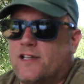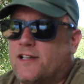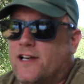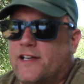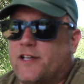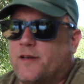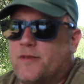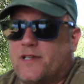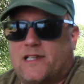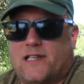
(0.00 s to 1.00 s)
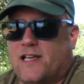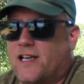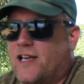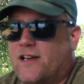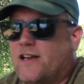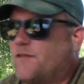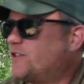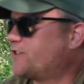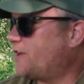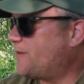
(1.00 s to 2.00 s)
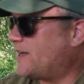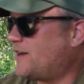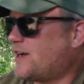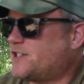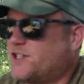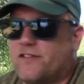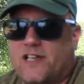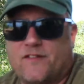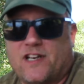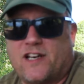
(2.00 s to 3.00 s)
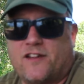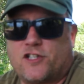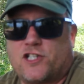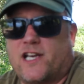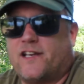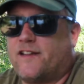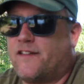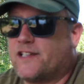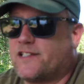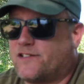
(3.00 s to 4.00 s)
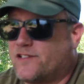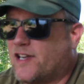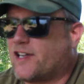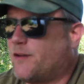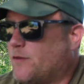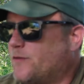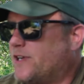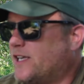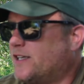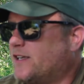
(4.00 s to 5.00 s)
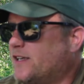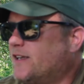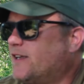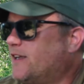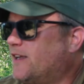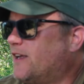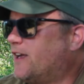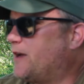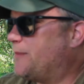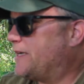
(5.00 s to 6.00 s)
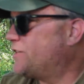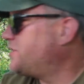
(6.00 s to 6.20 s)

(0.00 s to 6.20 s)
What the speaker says: lined up. I'm just going to be a nice chilled evening in the shed, and that's exactly what we need, a bit of